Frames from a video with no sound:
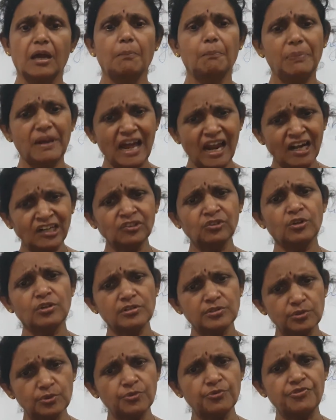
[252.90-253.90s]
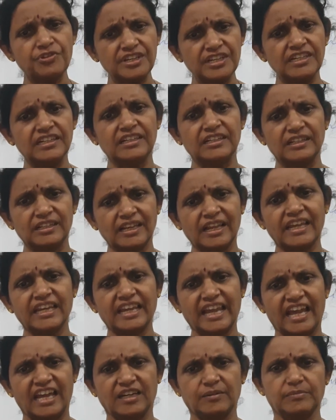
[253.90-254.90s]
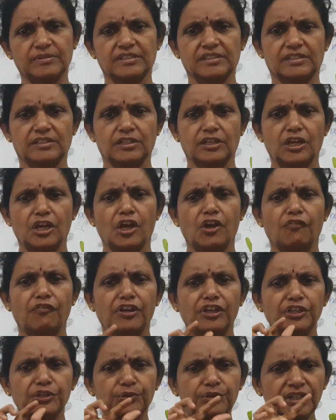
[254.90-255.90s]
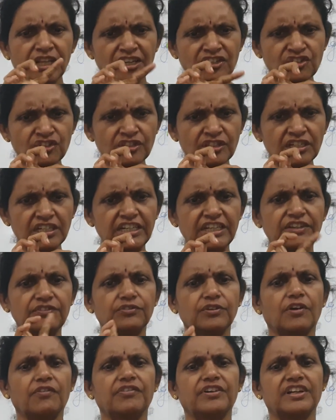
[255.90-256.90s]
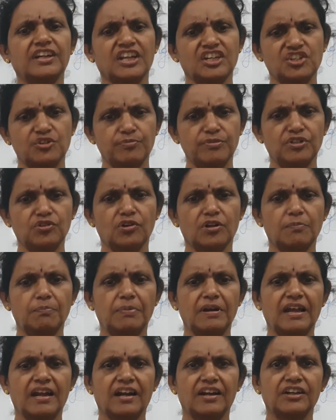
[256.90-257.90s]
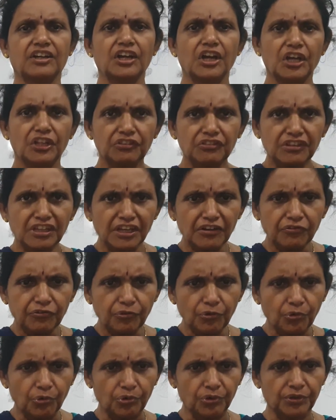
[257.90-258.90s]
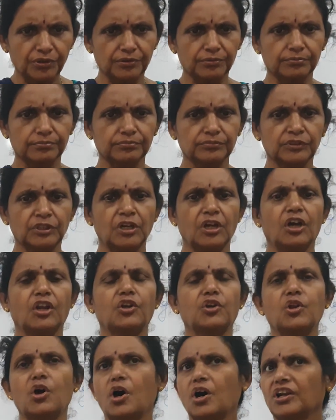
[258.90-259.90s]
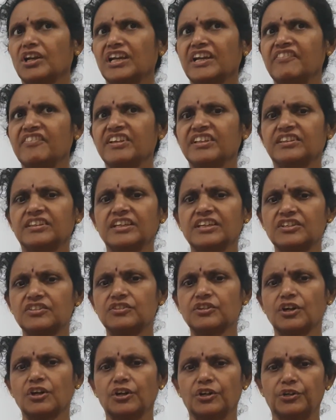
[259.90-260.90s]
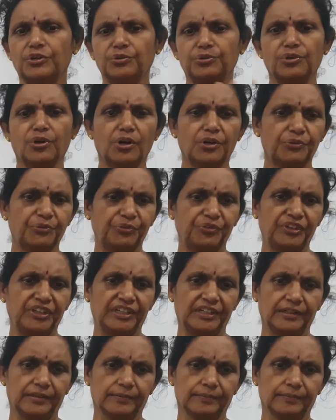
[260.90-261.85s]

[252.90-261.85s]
Plants also feel like animals. When you touch the leaves of a touch-me-not plant, they fold. Non-living things do not feel.